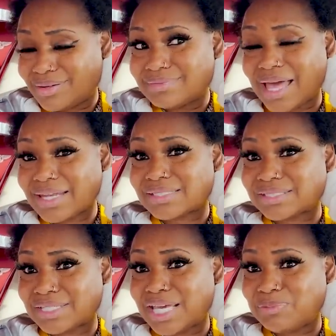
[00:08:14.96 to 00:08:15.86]
That is
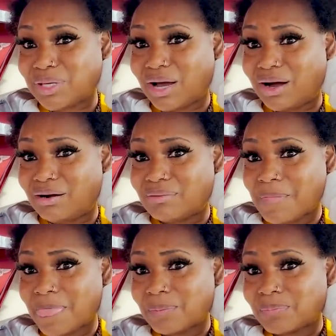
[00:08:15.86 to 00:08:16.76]
cheap, y'all.
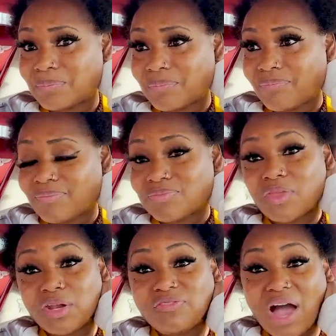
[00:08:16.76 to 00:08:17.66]

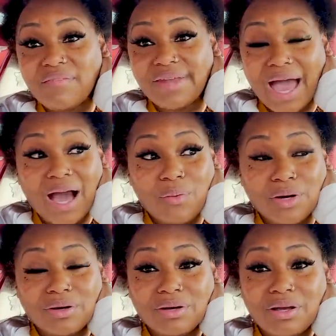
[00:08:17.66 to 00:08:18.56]
$35 an
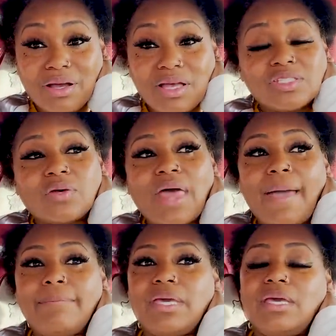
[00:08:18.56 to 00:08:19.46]
hour? So
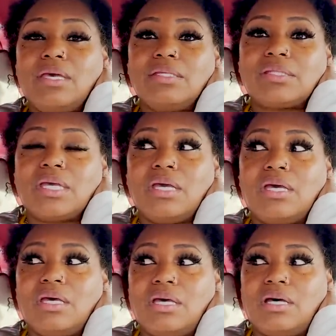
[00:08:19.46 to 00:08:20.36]
that means
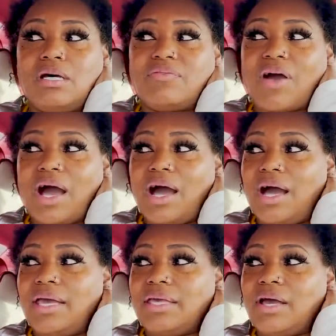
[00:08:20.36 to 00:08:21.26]
if
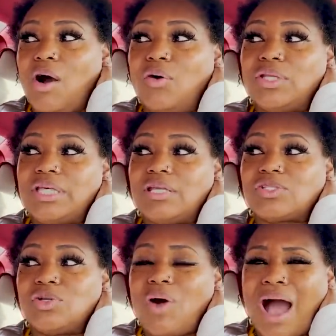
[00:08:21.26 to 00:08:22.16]
I only get
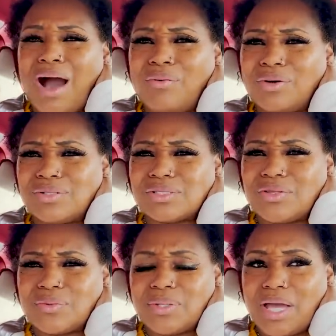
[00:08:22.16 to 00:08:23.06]
2 hours or
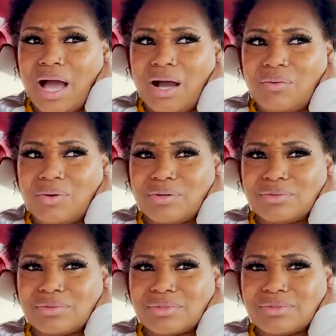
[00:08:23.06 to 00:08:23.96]
3
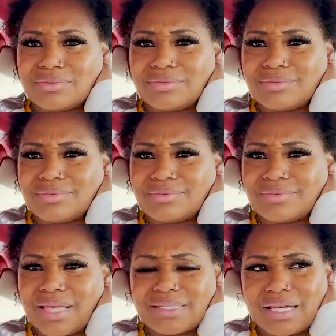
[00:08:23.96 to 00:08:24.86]
hours,
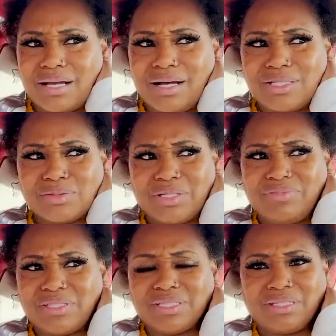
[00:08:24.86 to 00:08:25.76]
that's like
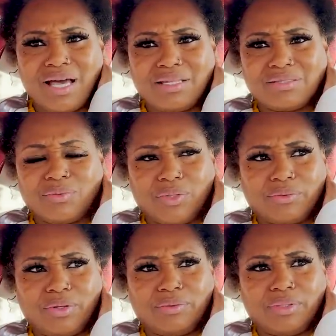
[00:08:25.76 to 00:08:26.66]
$115 or
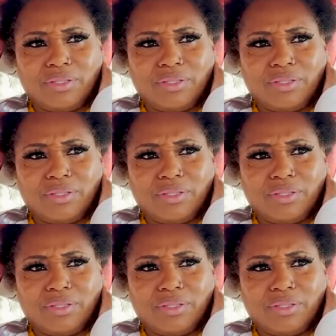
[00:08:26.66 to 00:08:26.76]
no,